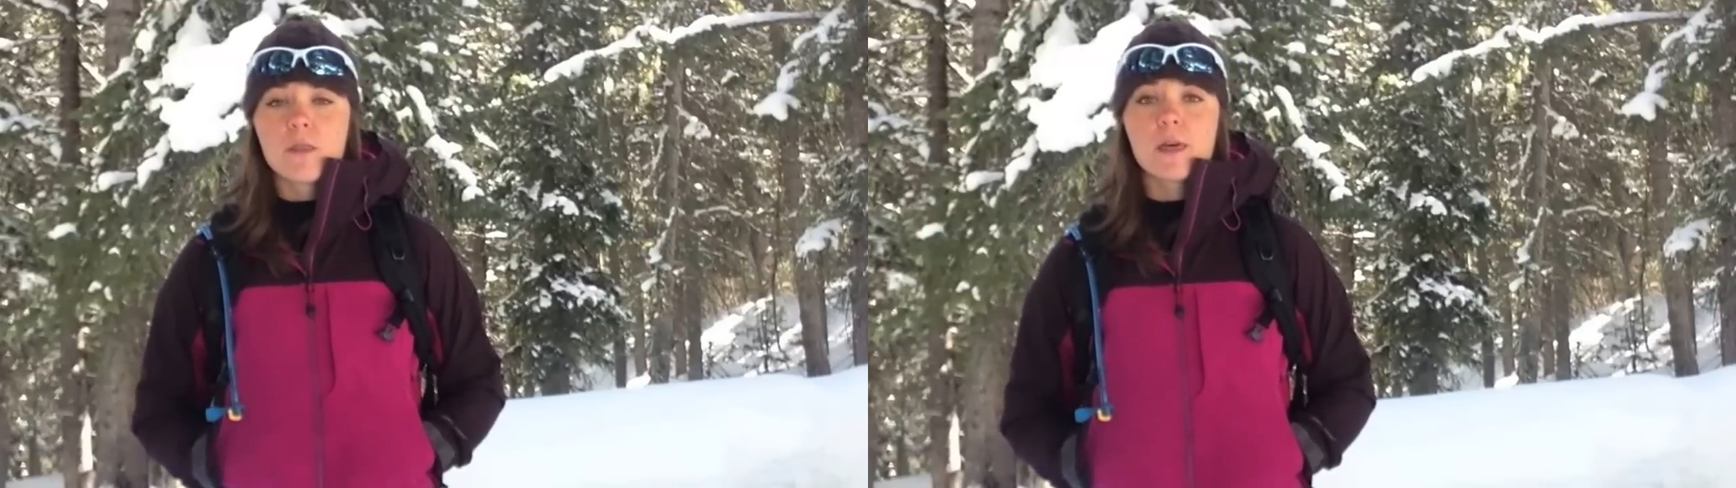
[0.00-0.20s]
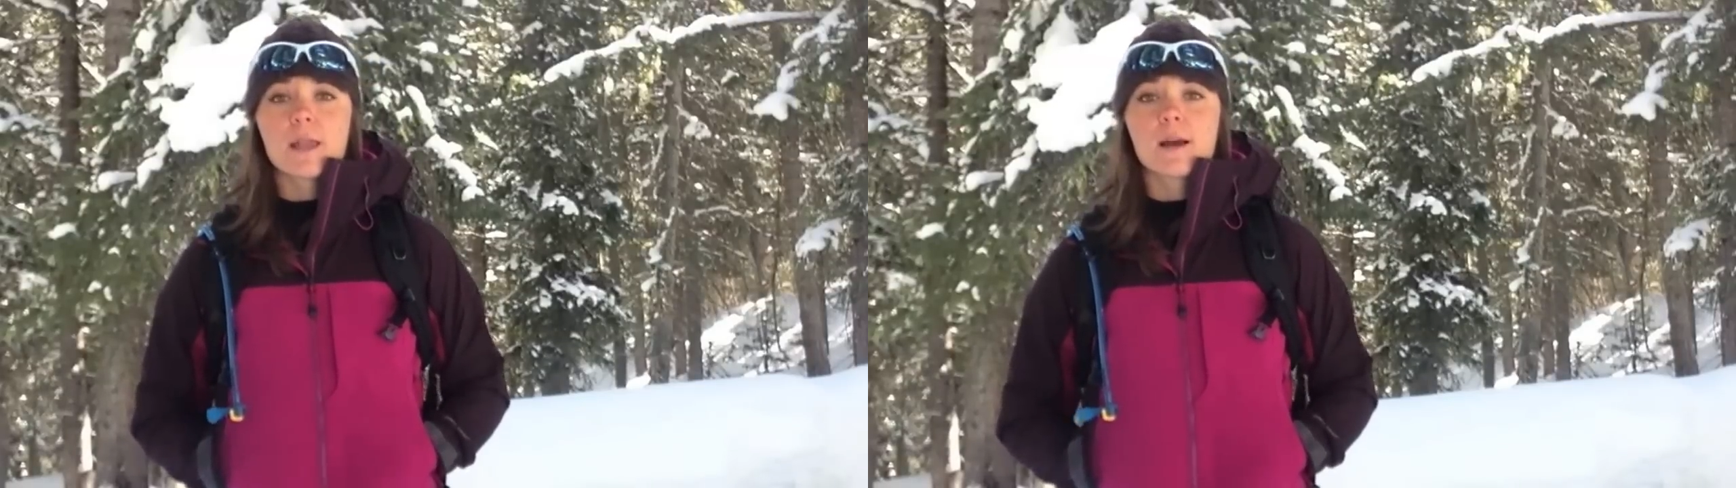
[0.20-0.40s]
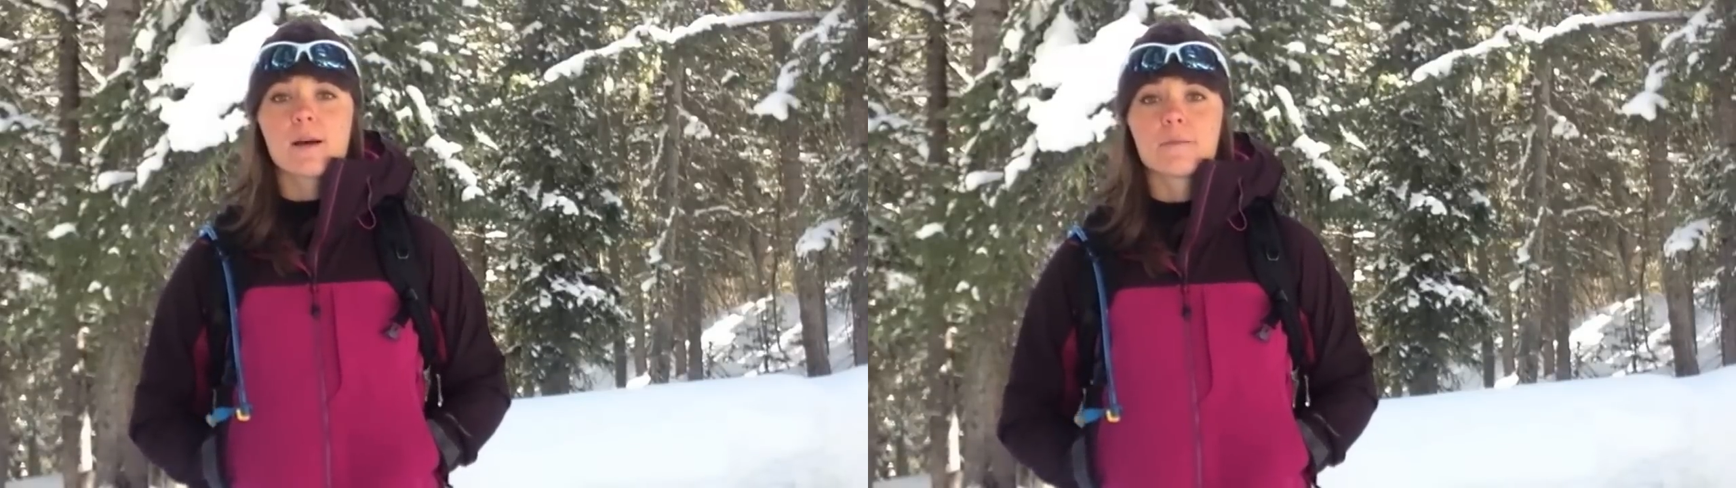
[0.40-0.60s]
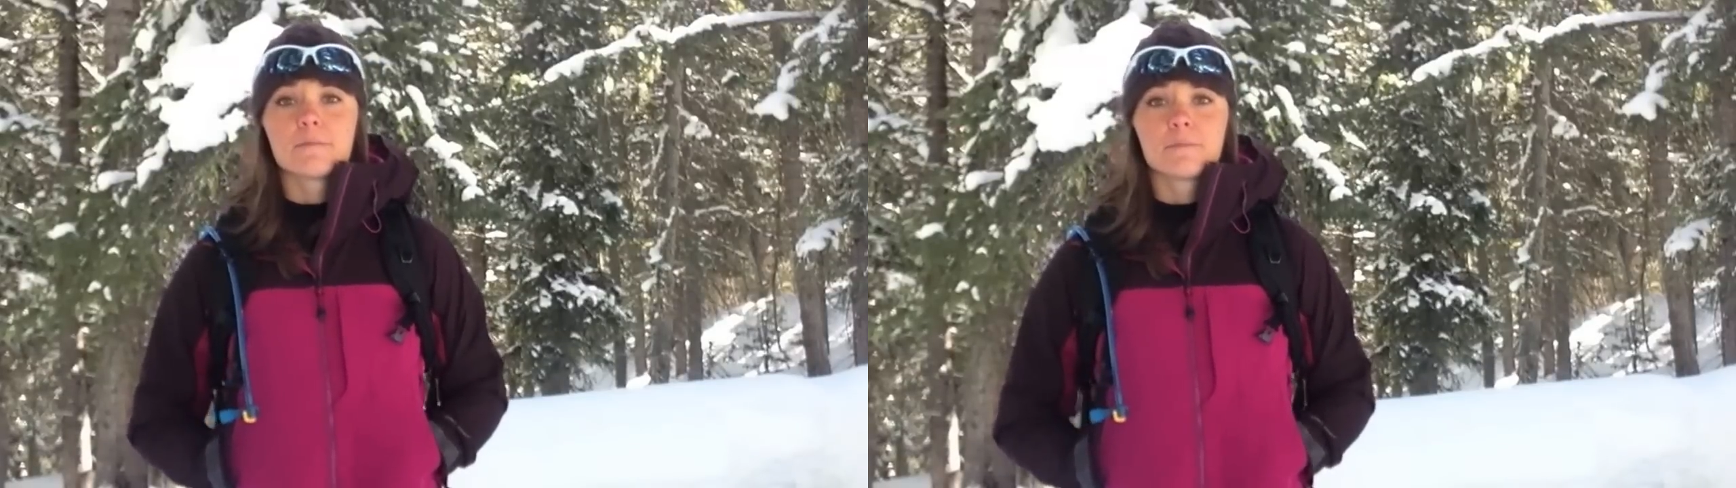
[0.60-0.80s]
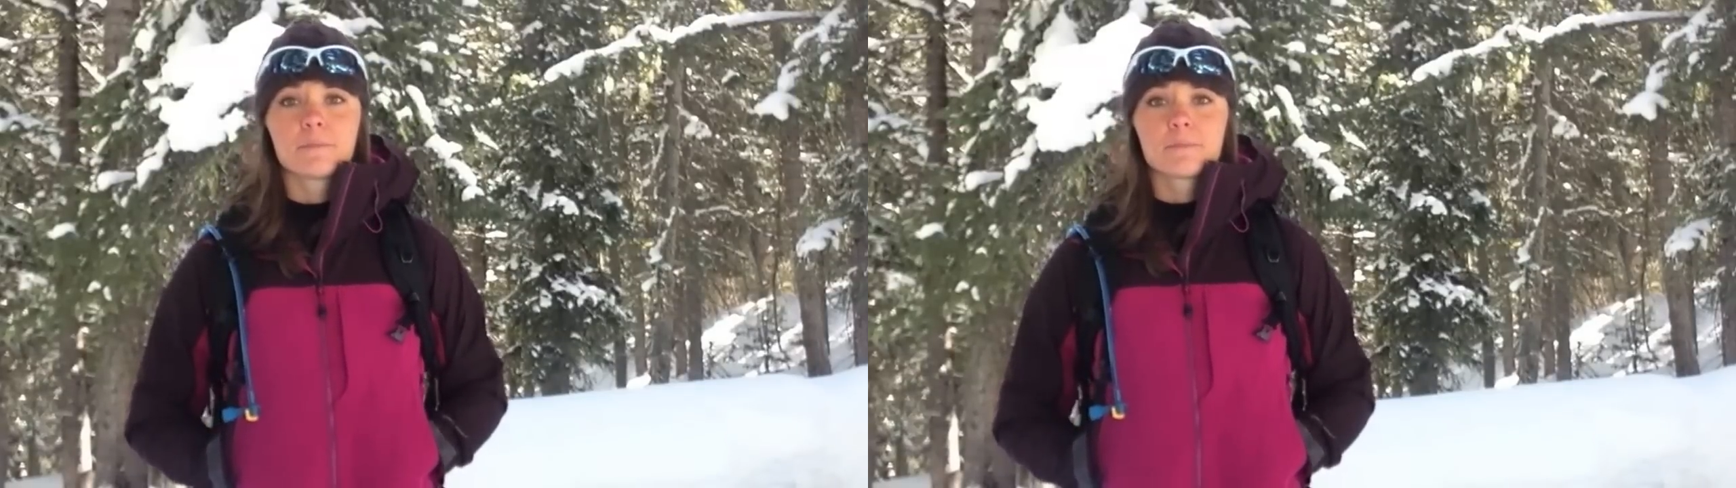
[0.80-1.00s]
that
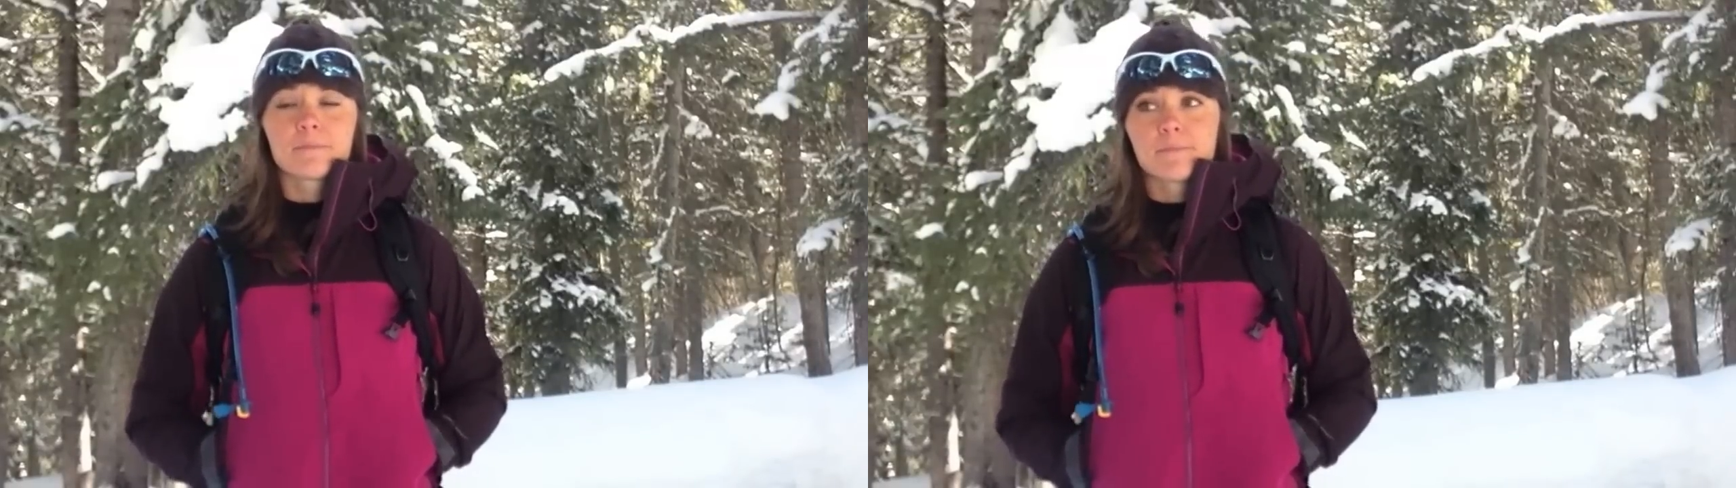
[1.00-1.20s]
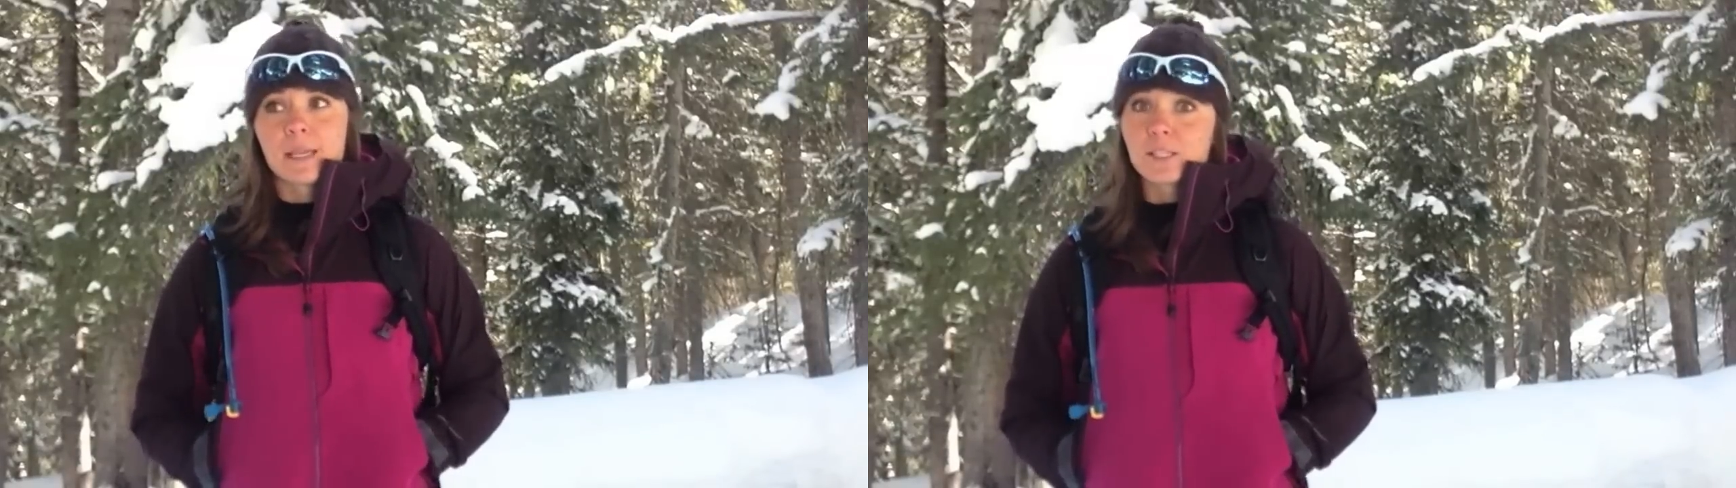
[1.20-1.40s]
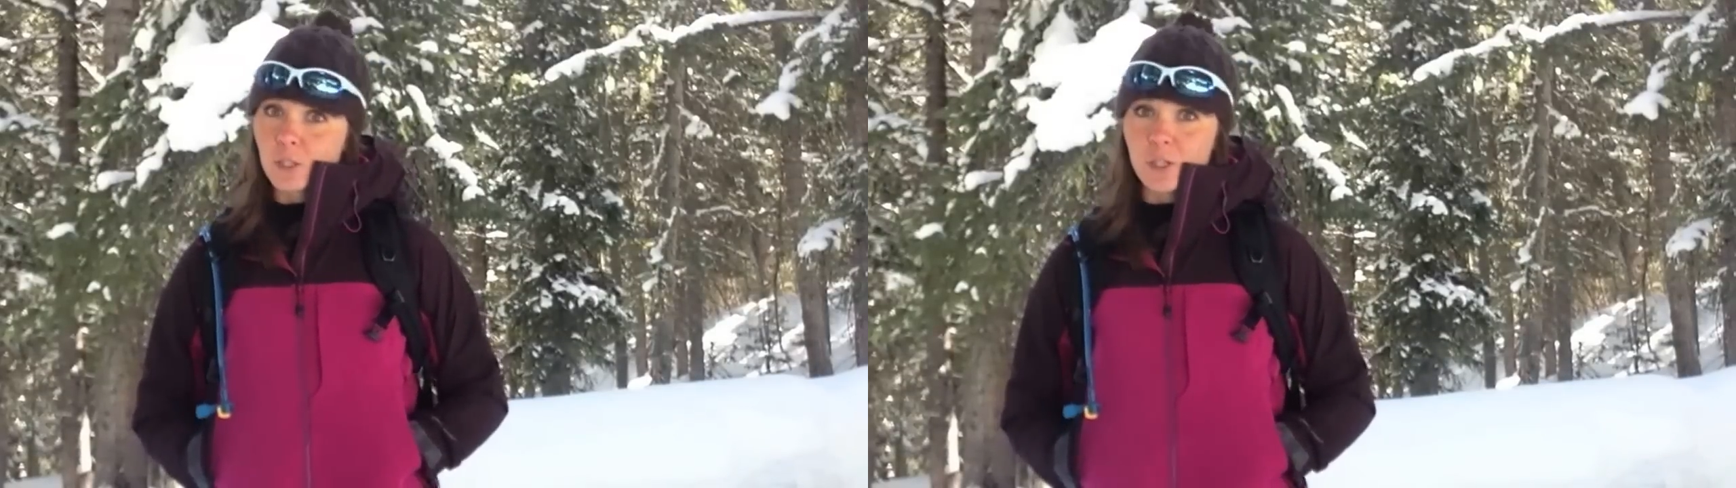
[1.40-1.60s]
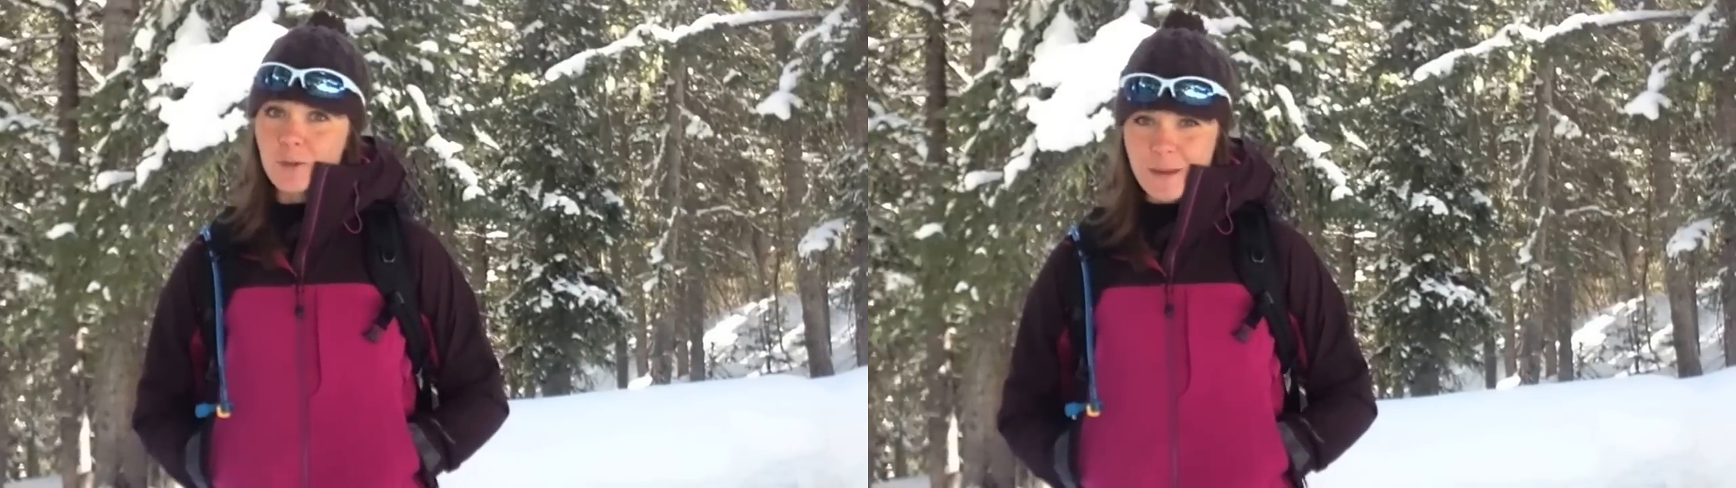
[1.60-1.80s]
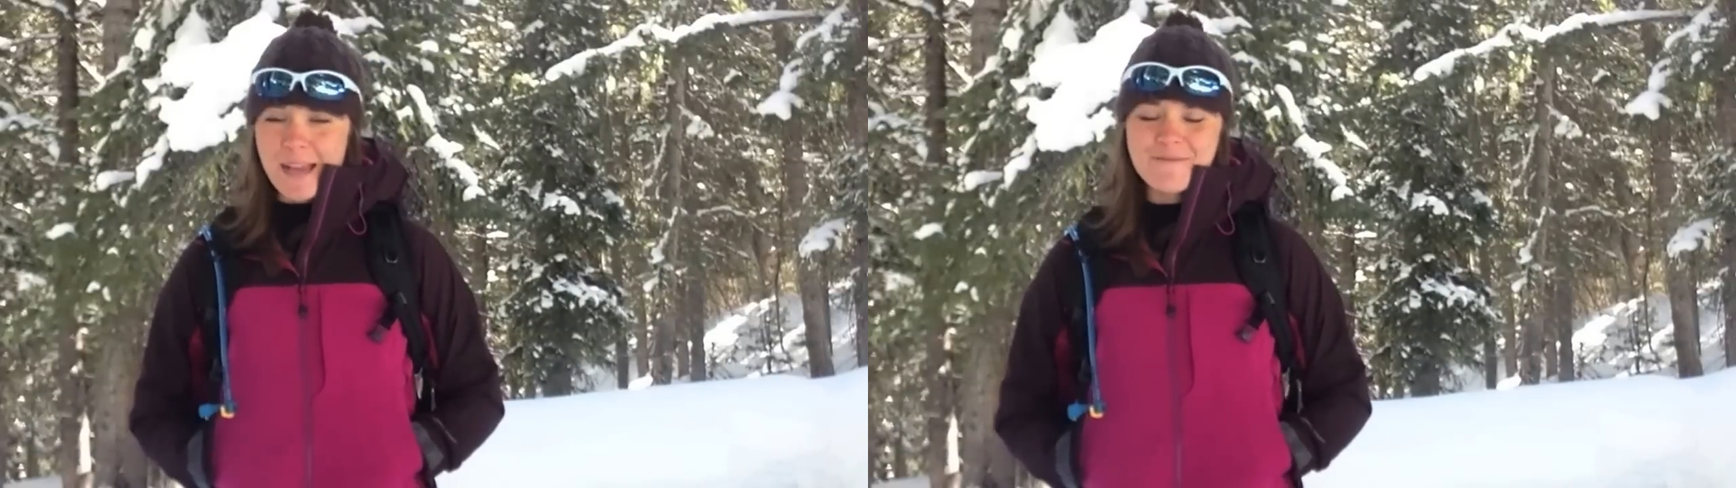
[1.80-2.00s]
it's a
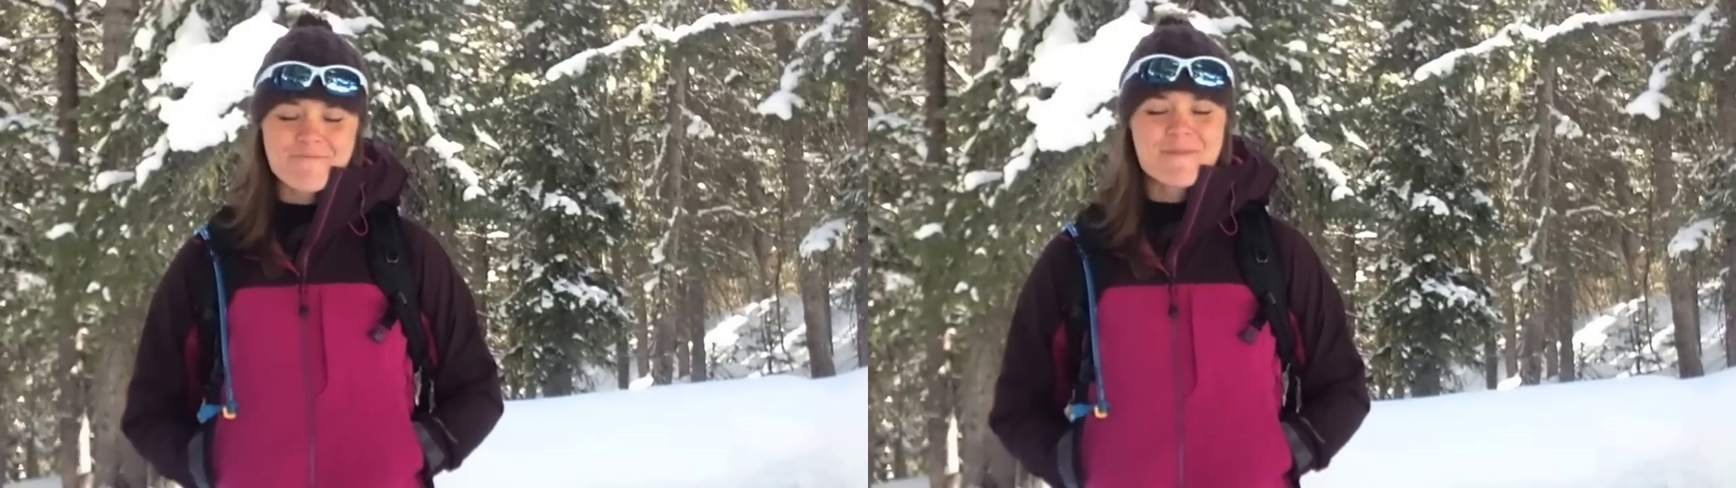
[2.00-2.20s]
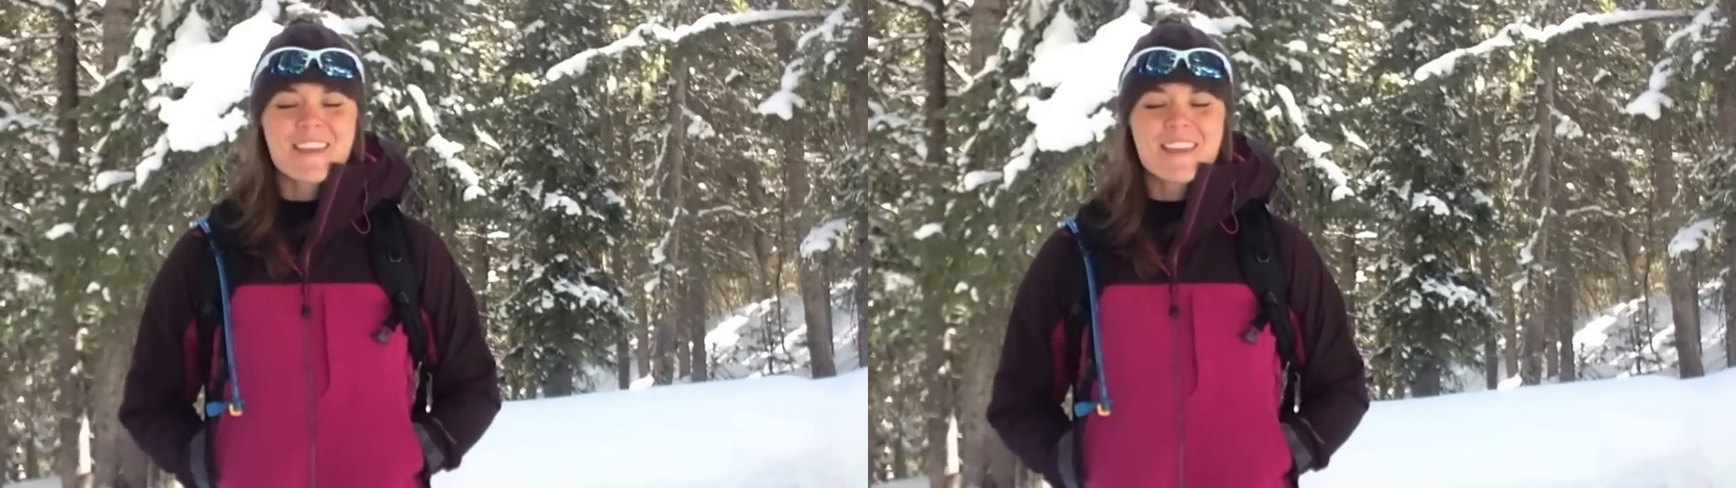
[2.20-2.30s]
sure bet.